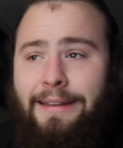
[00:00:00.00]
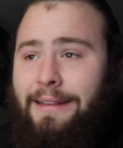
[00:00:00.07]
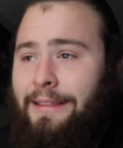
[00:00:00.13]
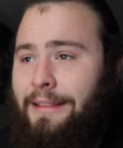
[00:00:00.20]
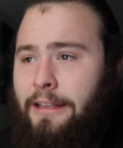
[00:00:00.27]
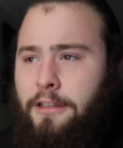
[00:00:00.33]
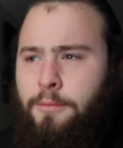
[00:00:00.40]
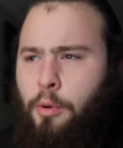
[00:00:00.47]

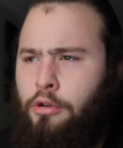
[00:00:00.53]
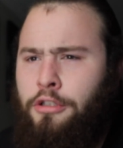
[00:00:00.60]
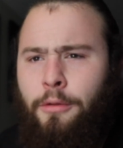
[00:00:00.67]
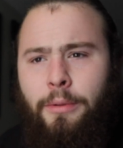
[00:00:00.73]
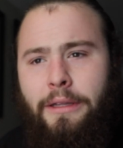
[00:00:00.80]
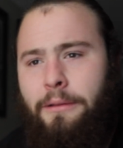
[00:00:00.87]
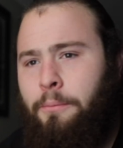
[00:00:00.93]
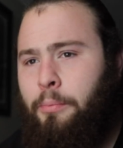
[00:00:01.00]
and there's supposed to
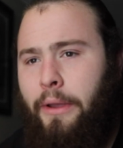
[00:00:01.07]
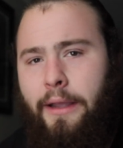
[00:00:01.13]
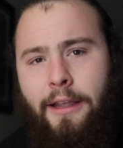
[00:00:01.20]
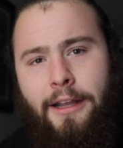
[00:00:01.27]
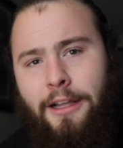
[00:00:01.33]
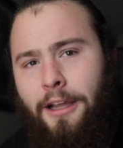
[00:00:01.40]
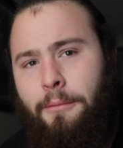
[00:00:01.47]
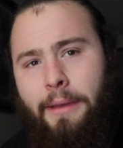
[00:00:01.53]
be a big
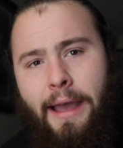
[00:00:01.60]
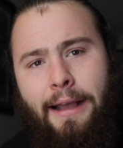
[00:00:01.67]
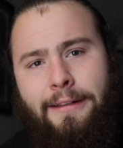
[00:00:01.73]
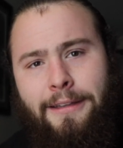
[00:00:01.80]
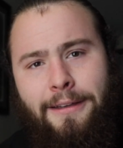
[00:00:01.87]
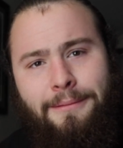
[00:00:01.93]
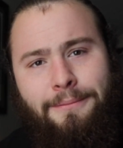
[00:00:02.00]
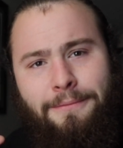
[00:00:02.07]

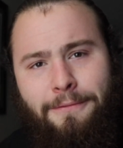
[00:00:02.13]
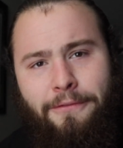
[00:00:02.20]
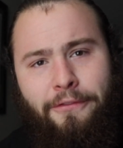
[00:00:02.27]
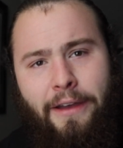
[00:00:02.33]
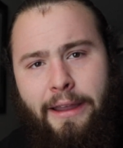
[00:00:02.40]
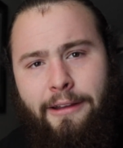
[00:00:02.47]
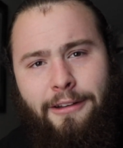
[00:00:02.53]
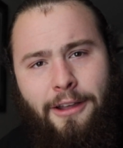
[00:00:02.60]
climactic
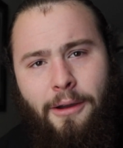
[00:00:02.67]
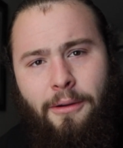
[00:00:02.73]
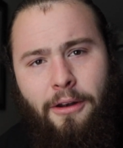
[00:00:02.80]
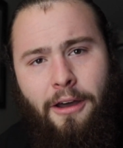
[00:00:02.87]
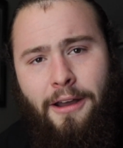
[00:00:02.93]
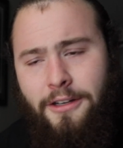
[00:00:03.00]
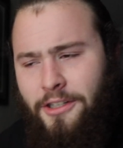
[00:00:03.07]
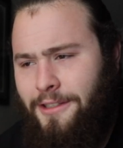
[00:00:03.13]
fight going
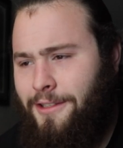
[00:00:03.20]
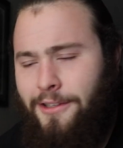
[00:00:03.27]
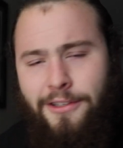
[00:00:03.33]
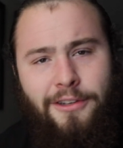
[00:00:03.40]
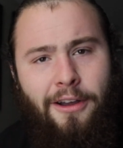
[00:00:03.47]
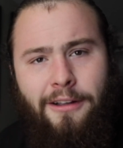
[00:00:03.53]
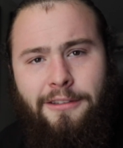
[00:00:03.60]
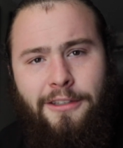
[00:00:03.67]
on just to
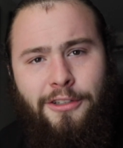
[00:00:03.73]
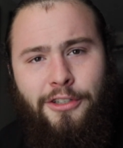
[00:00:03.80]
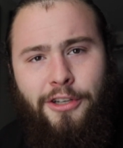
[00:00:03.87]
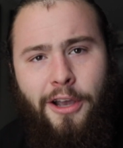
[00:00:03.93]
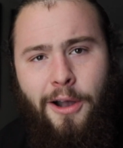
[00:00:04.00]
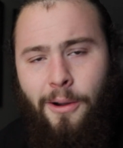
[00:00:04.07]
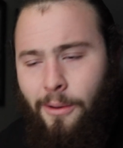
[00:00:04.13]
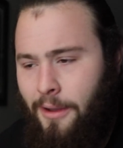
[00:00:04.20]
start the
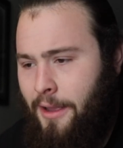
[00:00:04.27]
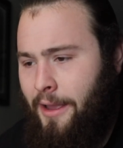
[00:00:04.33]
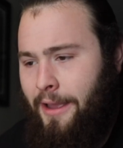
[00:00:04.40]
show.